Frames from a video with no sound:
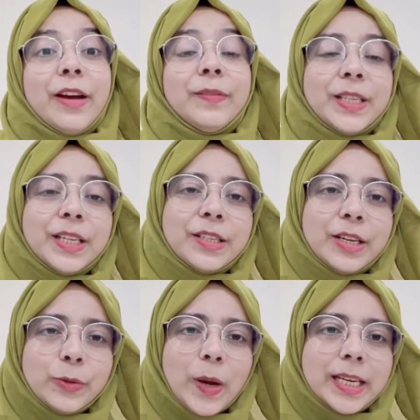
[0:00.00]
which is
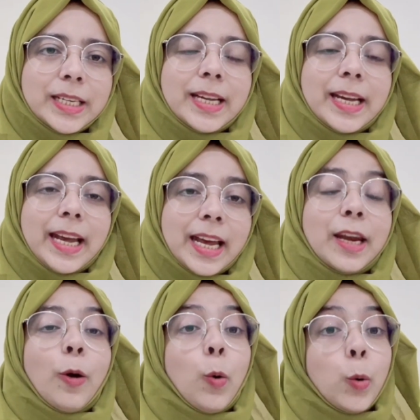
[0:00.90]
situated
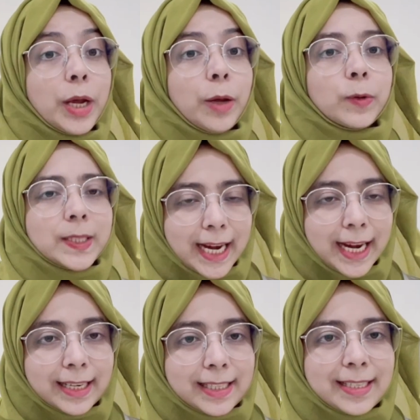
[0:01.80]
in Ohio
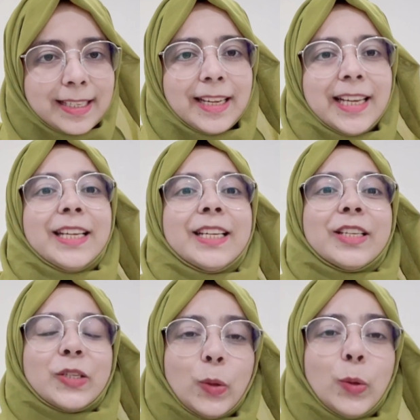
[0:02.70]
States.
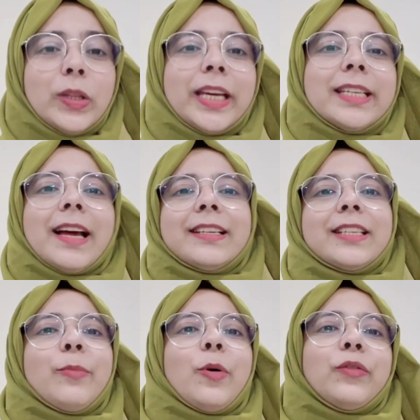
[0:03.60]
So these are
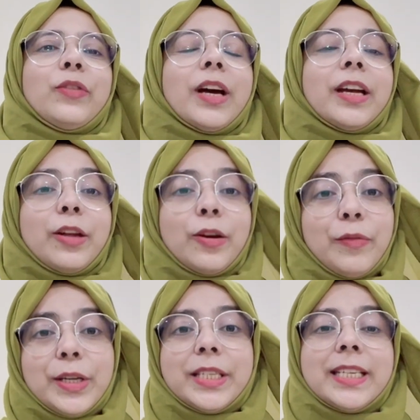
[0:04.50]
some of the
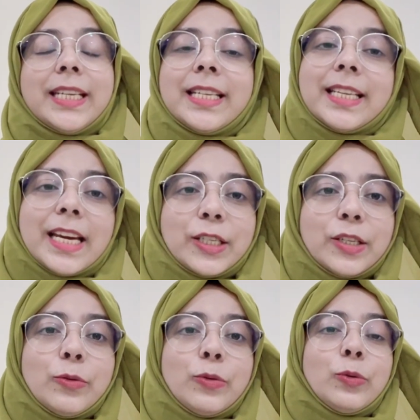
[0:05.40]
universities that
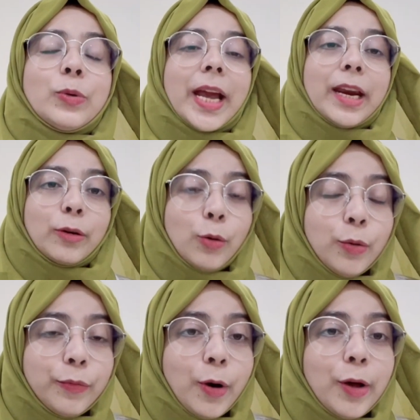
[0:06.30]
you can
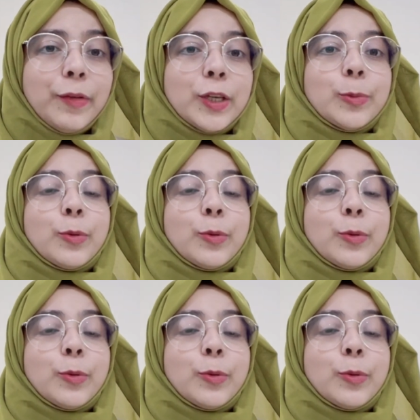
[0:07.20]
go for, which